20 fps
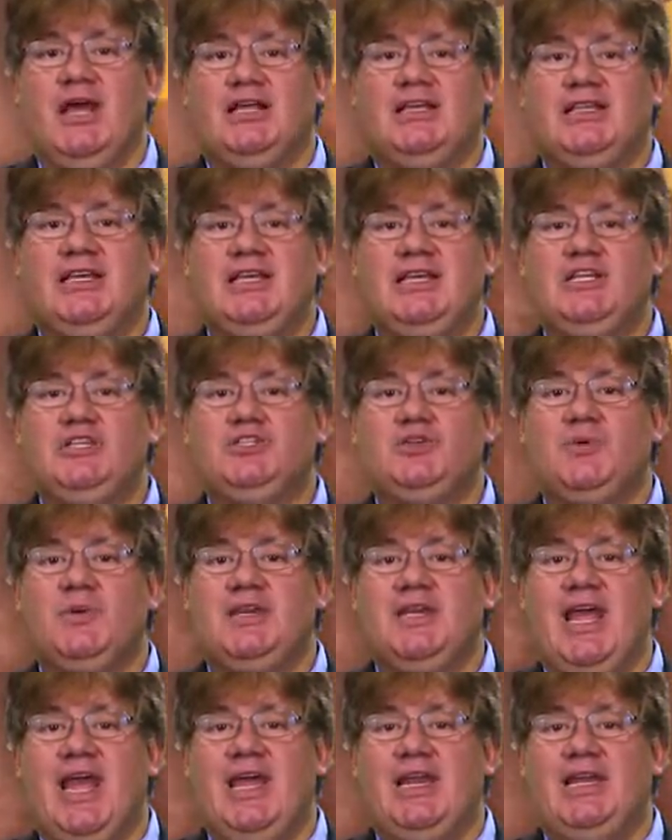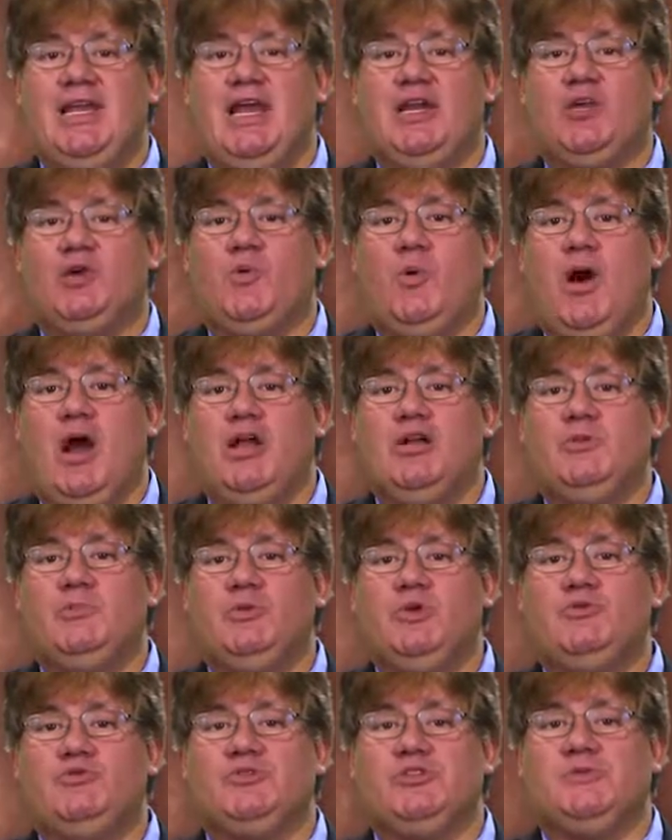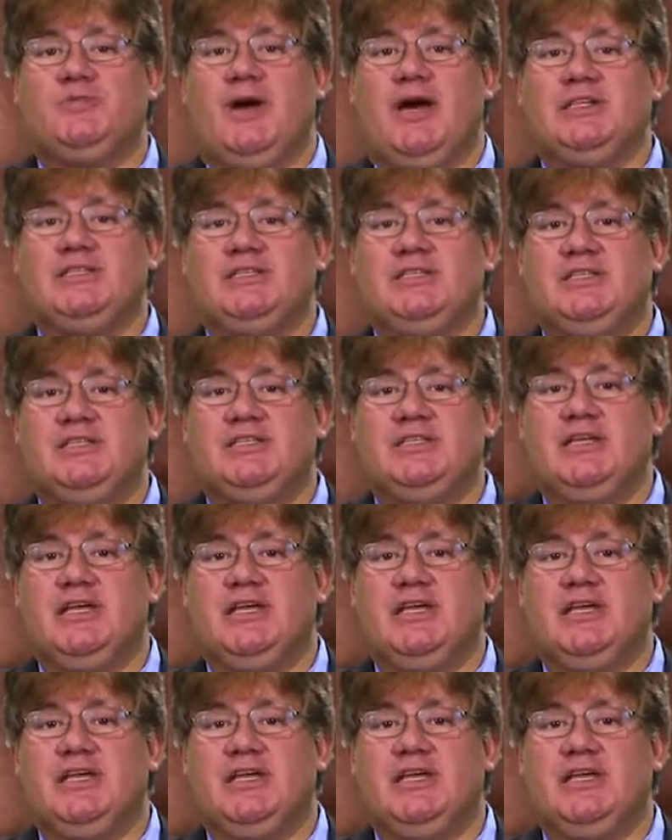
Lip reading: leading to innate and acquired immune responses,